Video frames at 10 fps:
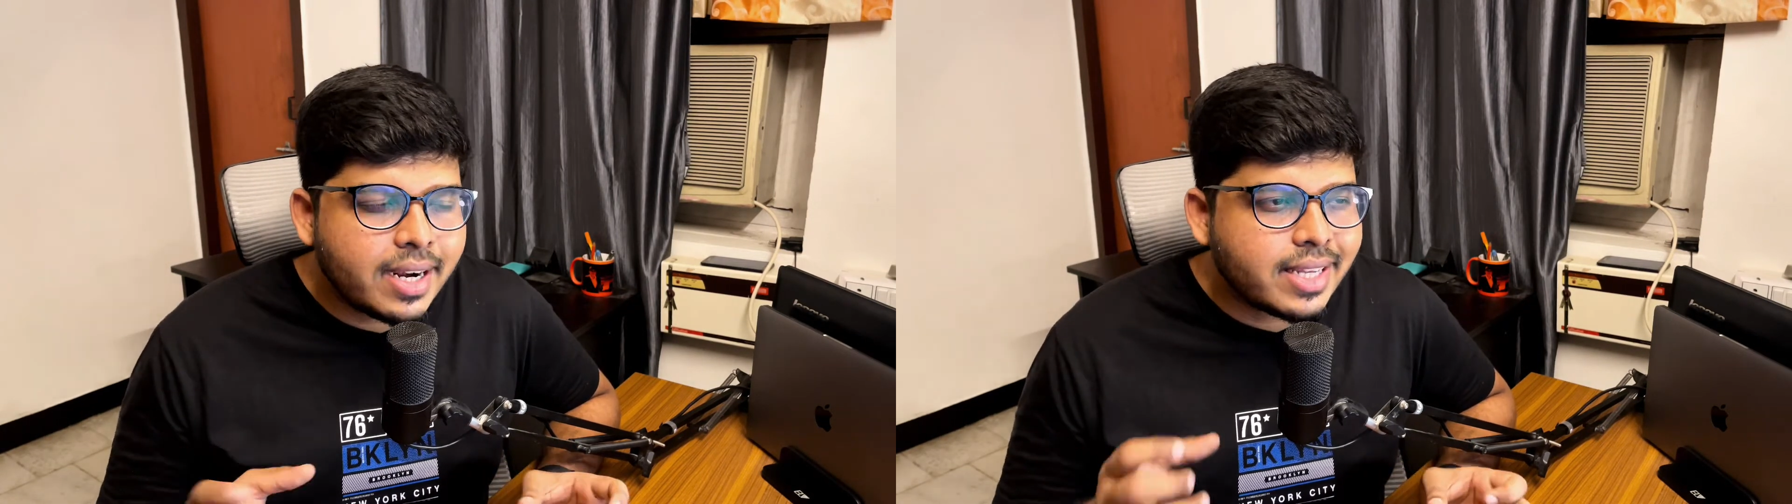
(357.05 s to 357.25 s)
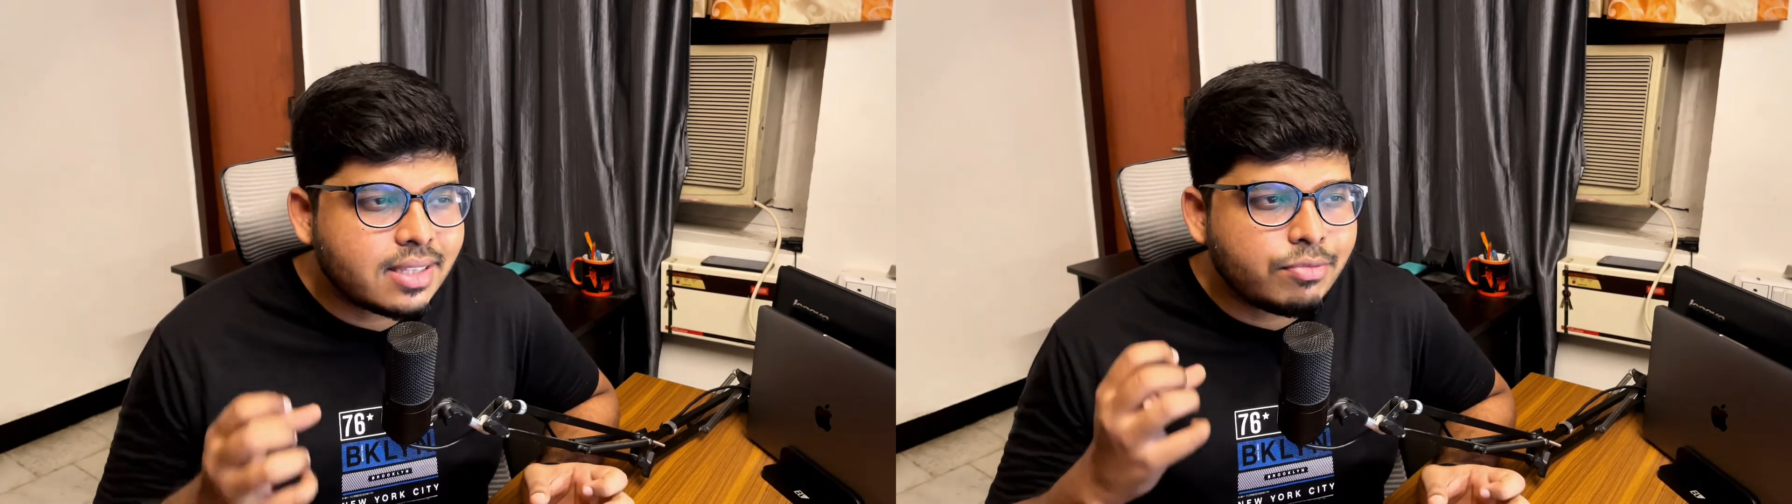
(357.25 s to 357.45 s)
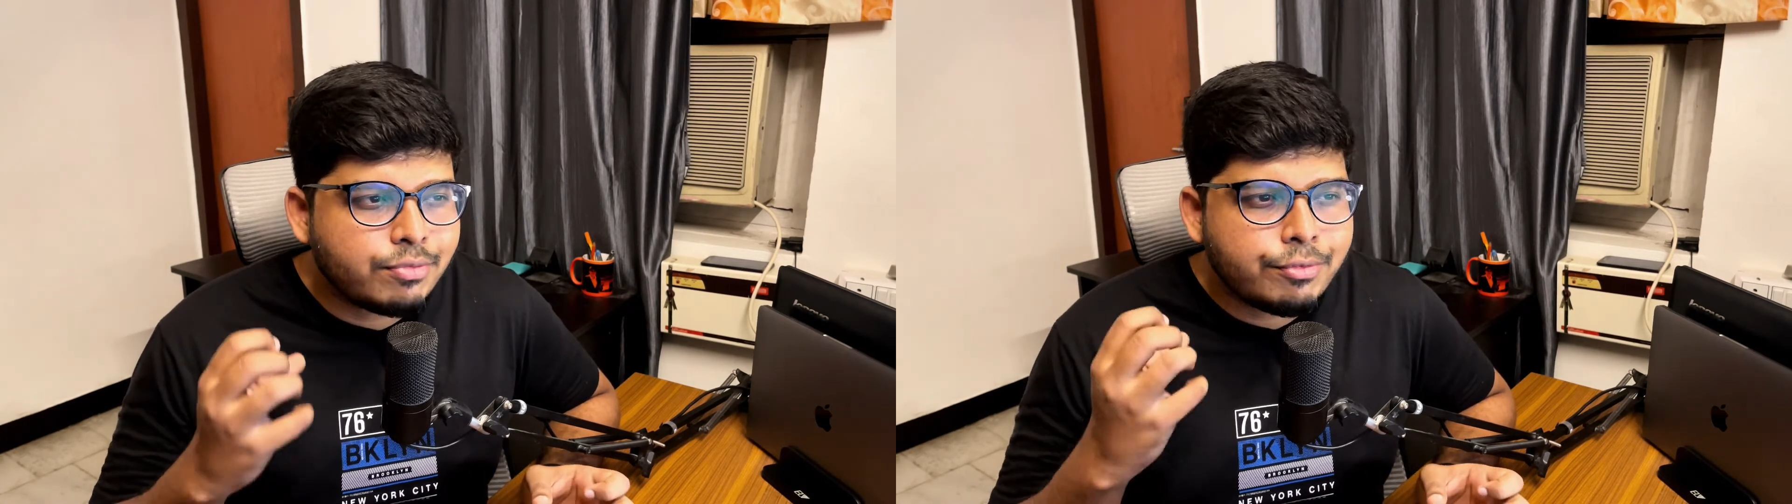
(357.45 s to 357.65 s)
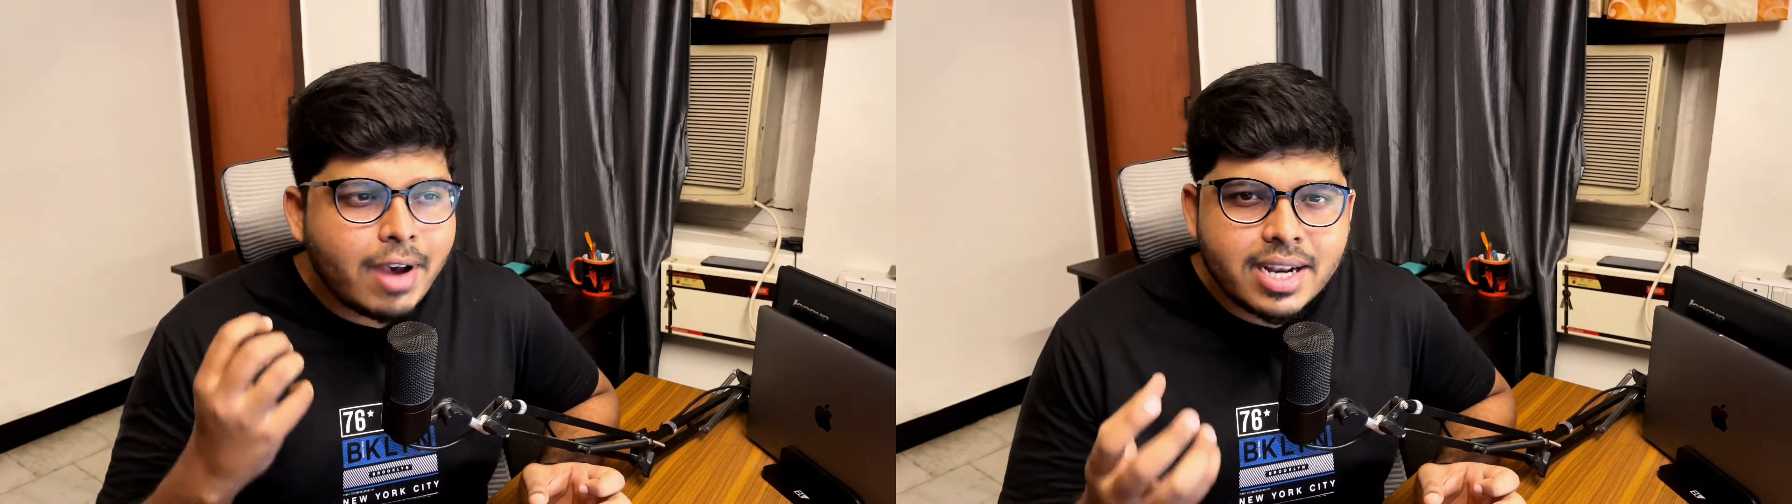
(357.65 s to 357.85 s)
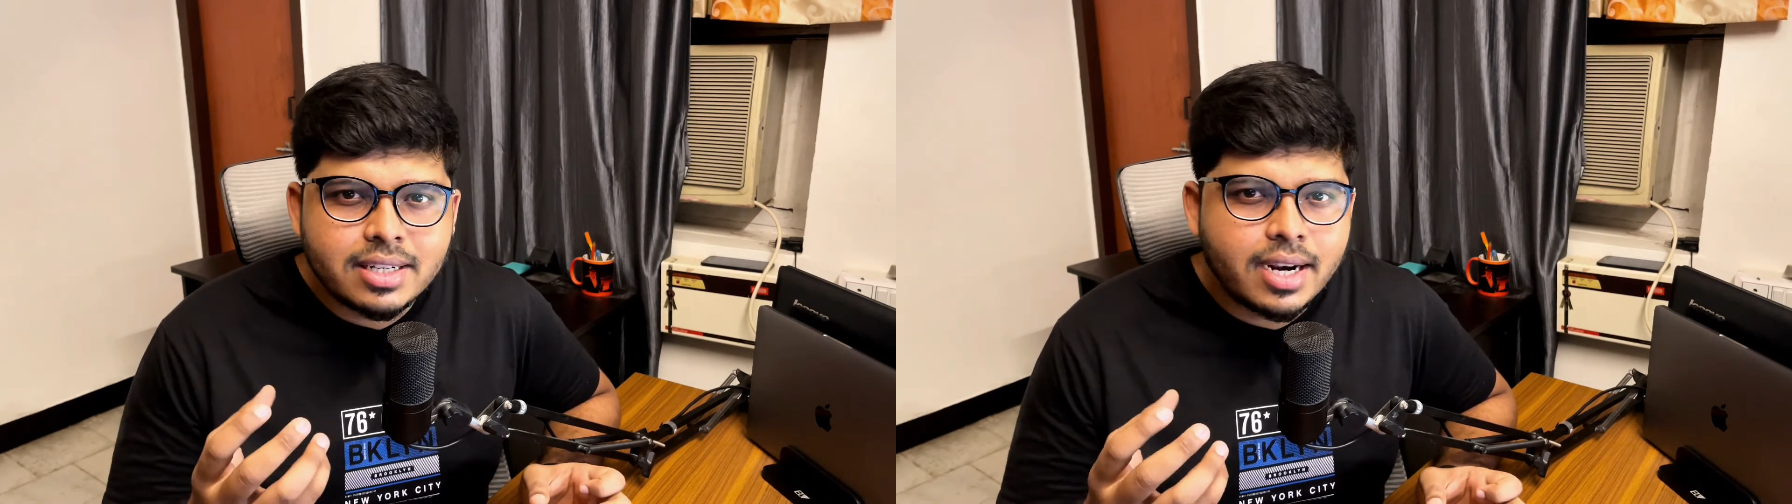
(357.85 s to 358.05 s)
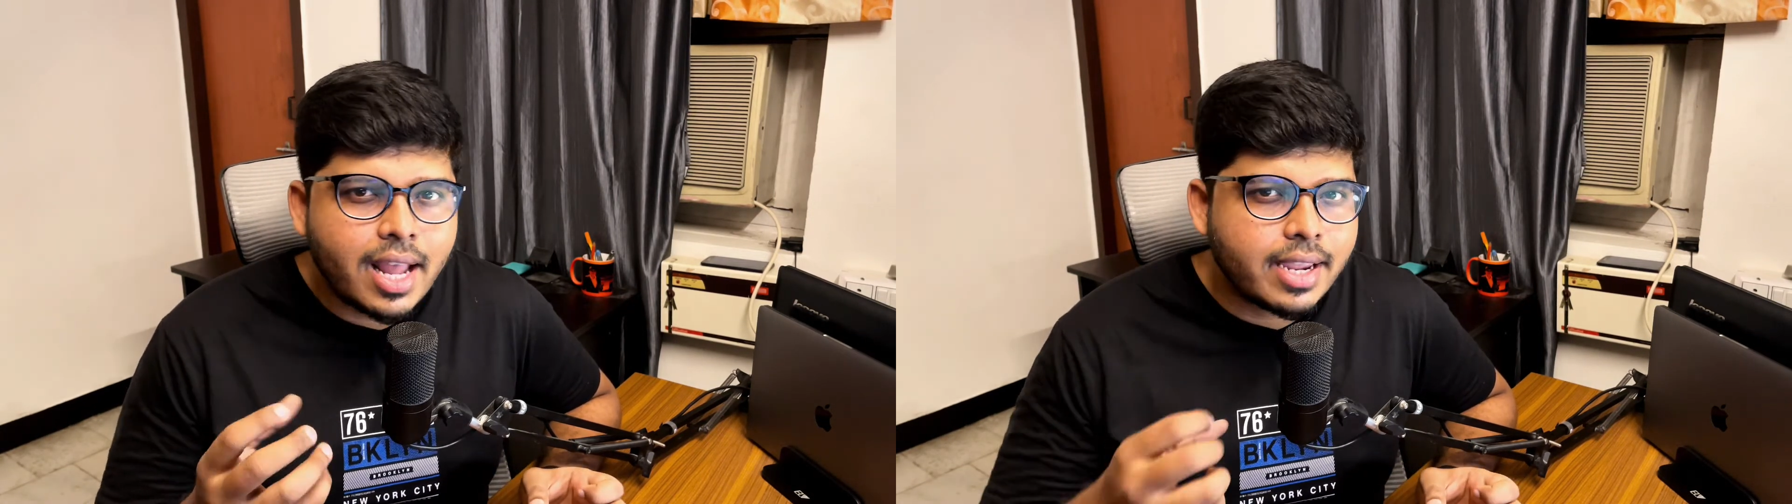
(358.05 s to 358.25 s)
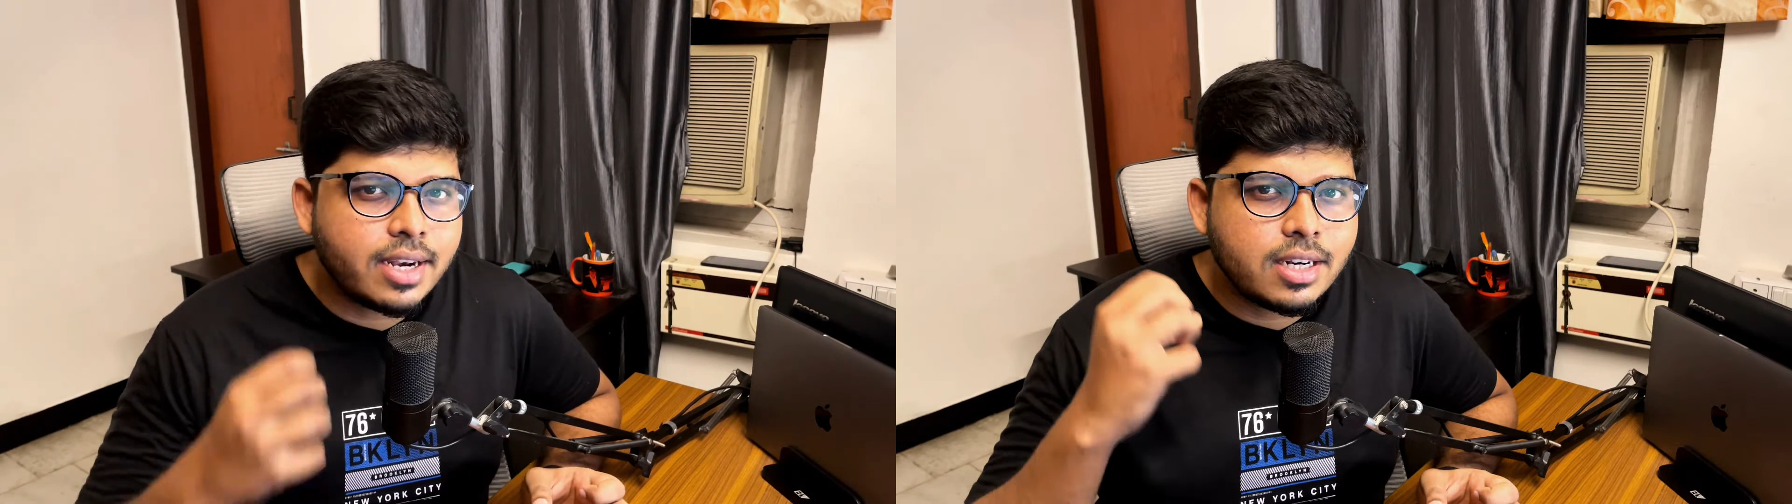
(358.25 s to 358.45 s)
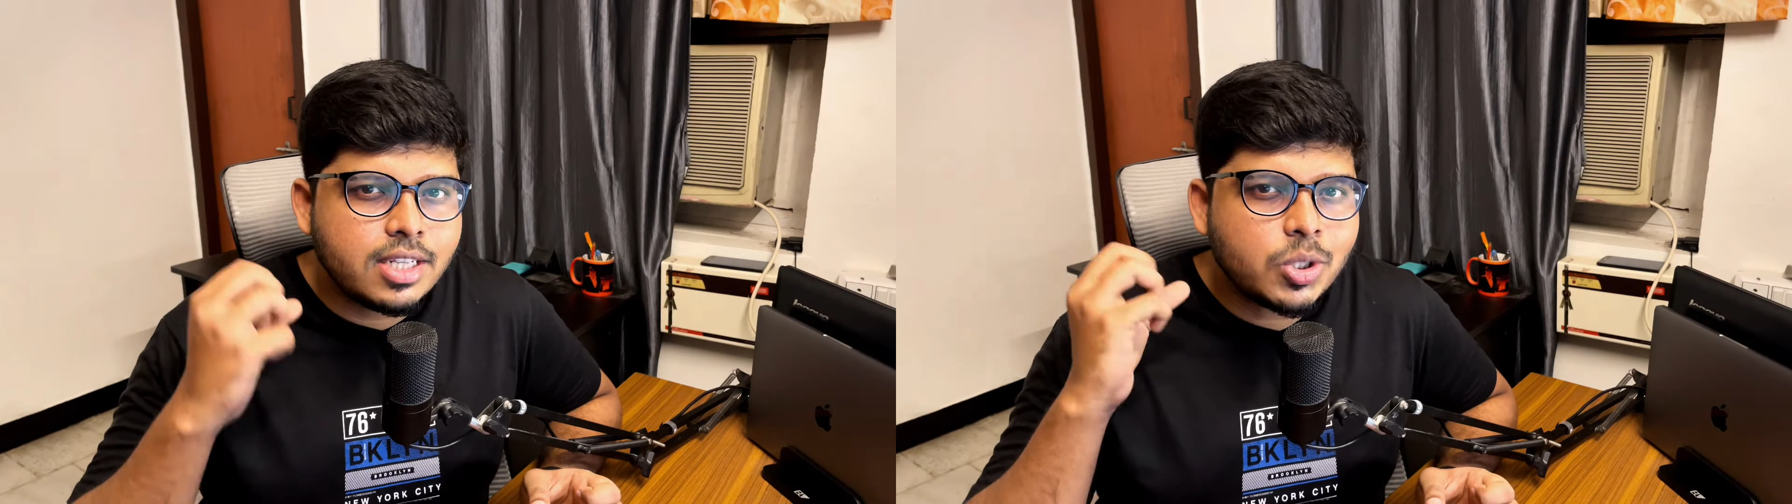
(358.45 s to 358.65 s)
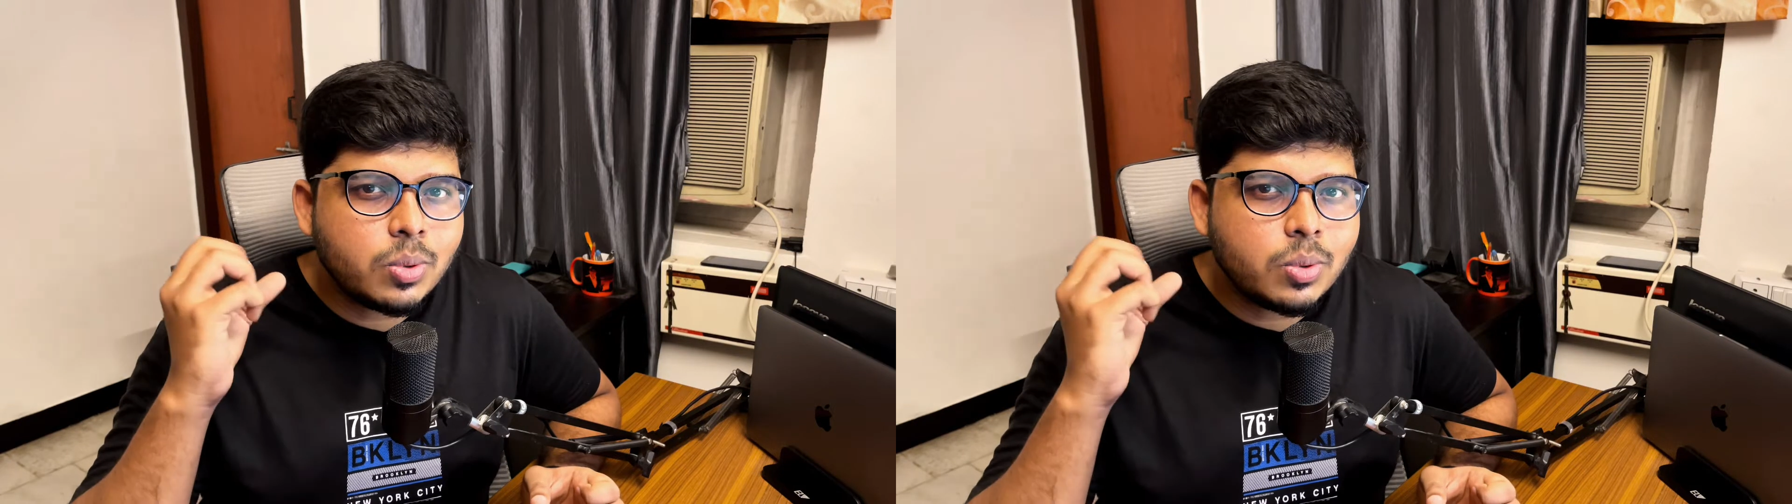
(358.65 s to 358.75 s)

like the fact that I can reach